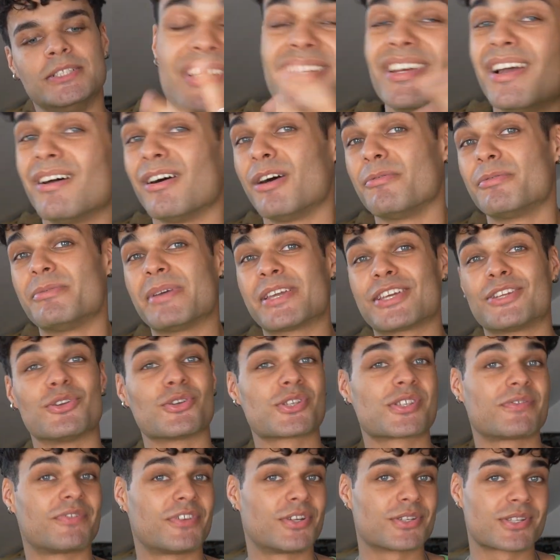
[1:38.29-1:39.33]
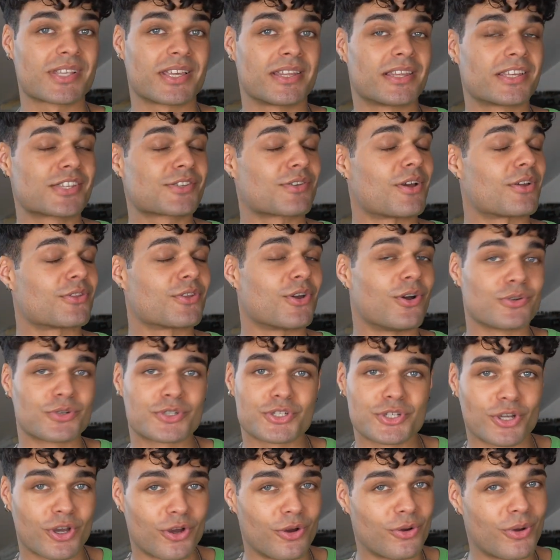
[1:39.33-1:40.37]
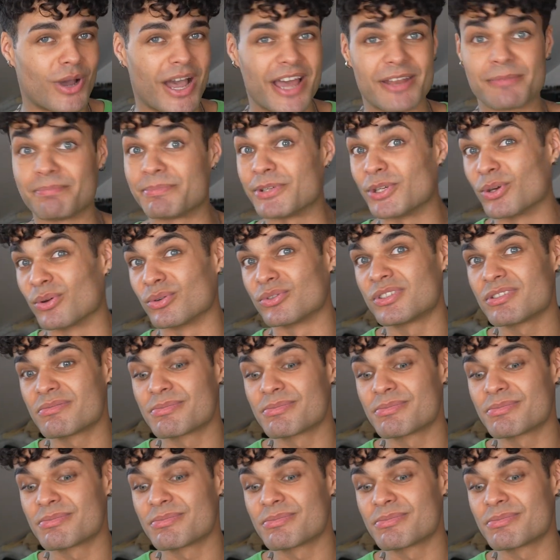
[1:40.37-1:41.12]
And yeah, I'll be making lots of videos like this throughout the whole show and beyond.